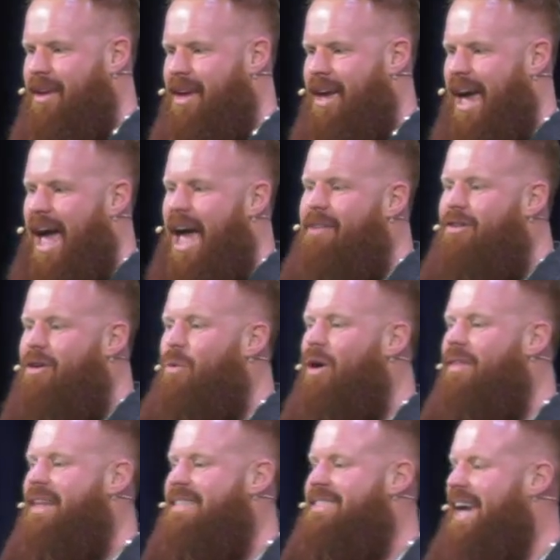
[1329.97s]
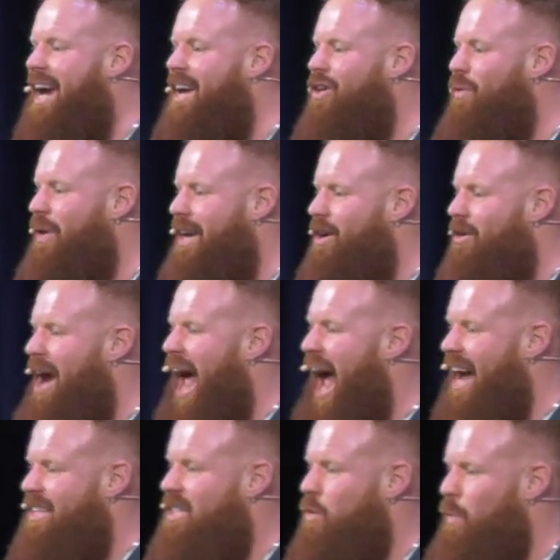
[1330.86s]
Everyone that Daniel
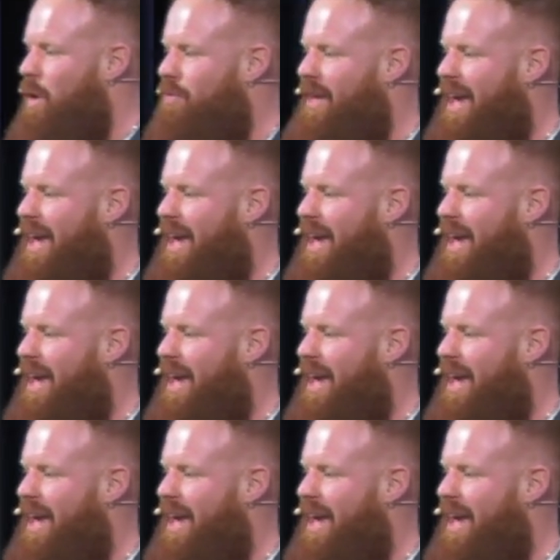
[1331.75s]
interacted with,